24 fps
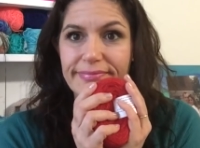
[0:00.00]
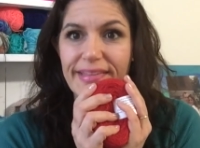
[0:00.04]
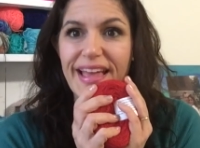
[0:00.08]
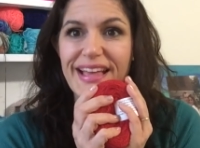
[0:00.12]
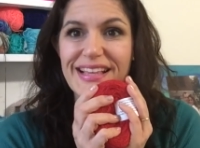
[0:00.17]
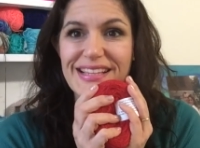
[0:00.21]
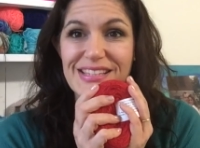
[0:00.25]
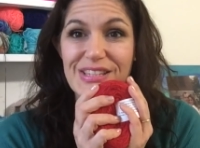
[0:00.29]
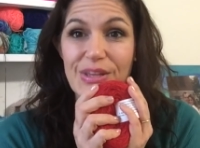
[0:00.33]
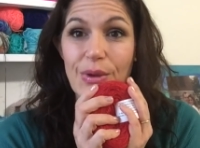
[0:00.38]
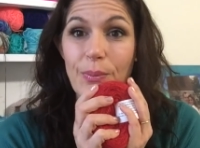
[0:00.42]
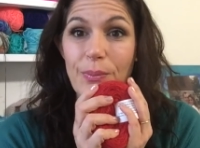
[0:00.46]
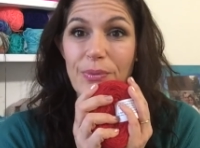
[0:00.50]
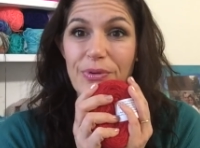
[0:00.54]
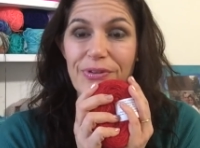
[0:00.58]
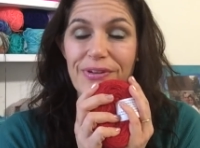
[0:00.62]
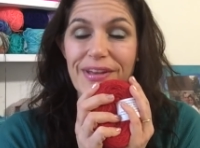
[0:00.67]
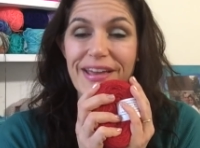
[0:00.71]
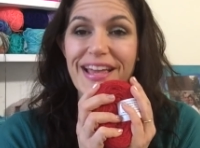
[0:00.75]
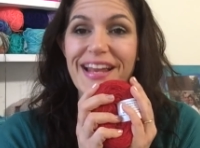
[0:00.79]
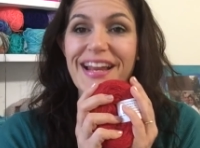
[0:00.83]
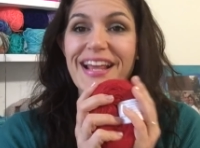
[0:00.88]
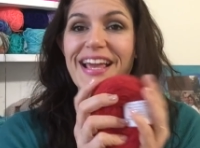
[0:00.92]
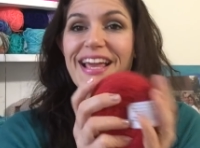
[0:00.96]
And so
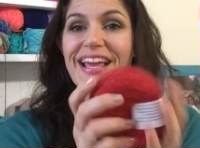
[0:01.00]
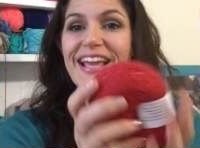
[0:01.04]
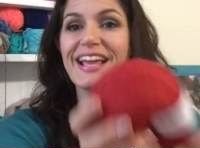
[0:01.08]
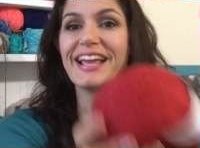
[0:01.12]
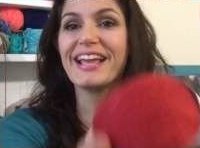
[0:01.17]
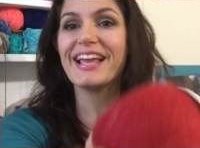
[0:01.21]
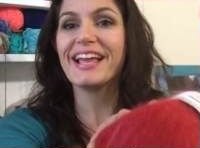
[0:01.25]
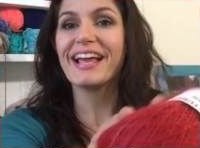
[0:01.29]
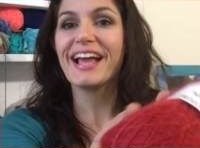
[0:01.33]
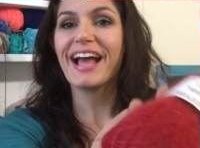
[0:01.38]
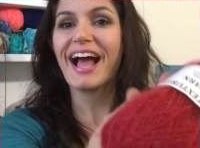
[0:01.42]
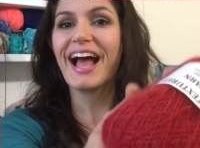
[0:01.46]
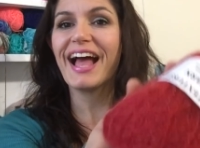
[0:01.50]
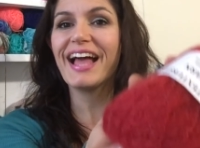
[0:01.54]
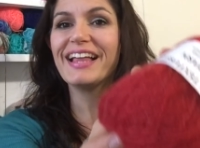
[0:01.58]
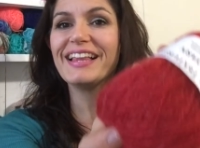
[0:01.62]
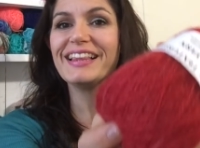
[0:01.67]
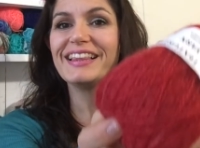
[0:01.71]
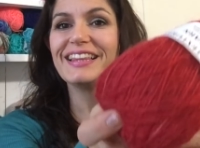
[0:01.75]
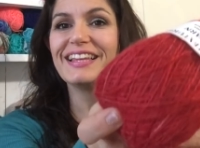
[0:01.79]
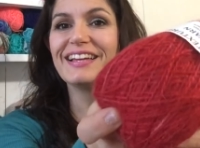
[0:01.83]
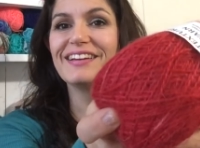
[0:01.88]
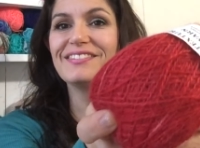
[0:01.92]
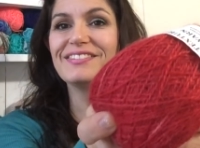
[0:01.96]
pretty. I
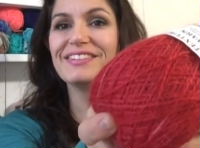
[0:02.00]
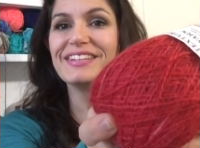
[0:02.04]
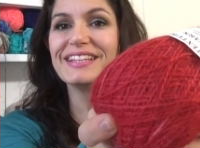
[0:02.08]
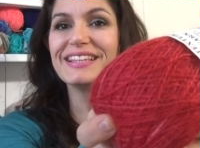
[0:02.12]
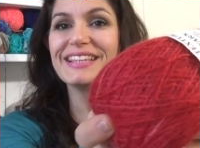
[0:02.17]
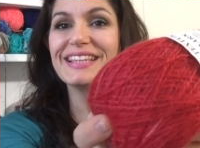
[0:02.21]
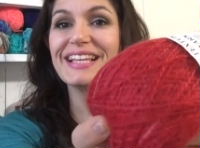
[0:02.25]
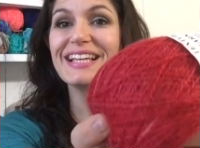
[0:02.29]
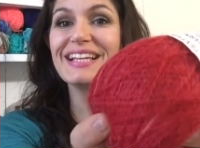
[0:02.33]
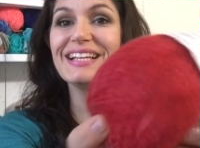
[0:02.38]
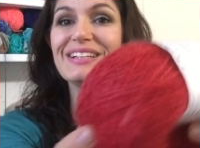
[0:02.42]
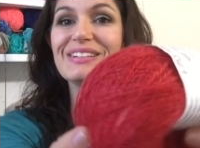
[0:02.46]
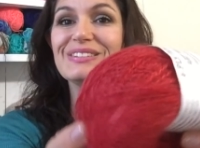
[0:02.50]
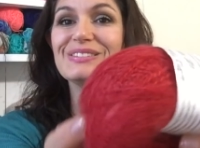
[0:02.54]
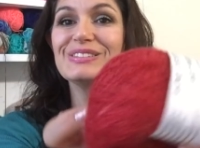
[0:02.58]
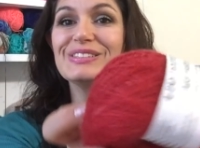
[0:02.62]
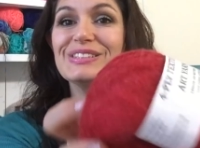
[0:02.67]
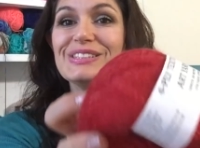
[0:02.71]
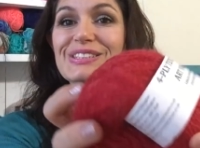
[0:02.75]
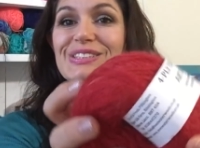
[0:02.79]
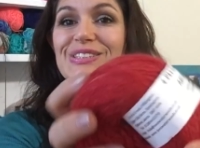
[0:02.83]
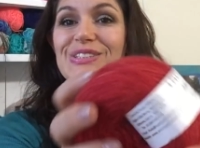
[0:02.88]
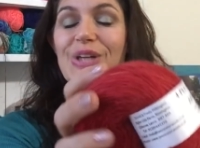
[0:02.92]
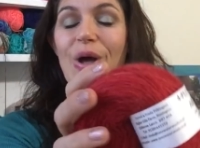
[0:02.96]
love it. Thank you
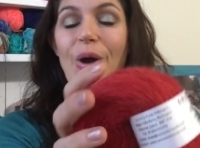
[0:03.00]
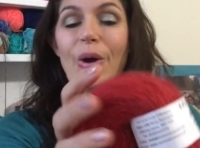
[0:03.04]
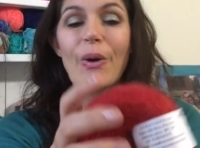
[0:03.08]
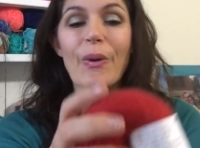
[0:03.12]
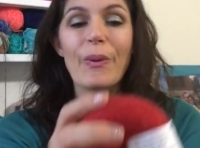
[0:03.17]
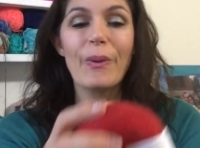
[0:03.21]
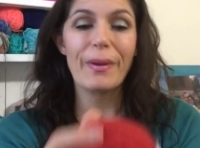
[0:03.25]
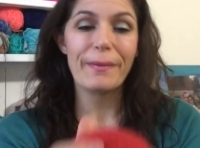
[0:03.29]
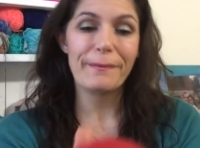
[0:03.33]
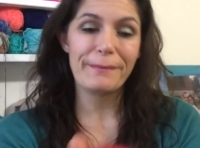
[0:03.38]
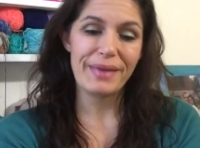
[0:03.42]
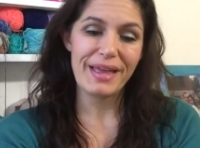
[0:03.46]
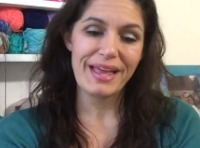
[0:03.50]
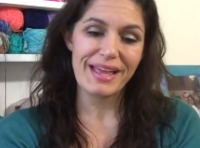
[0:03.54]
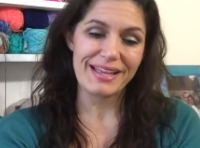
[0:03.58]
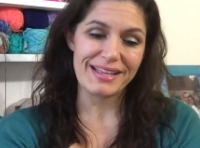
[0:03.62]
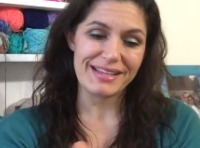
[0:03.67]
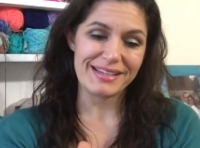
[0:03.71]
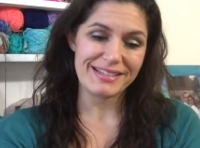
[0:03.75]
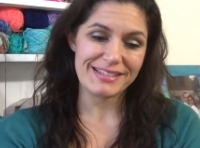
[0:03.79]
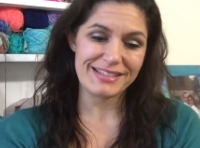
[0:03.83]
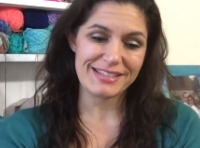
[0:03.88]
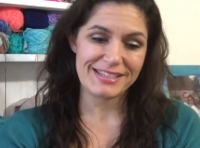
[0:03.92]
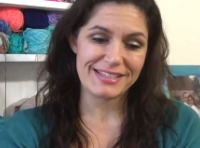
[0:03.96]
so
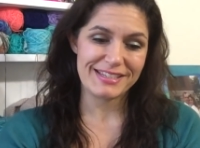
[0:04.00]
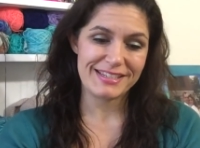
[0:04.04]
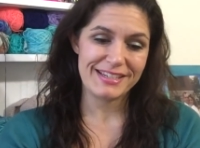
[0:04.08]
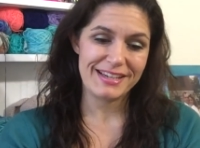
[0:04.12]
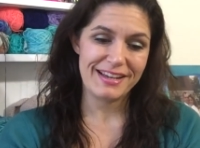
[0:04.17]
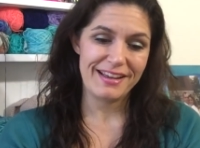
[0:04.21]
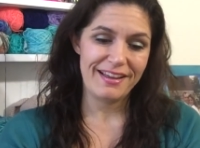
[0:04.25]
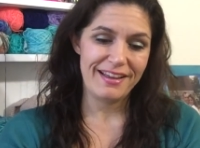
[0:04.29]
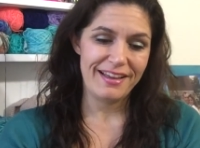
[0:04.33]
much.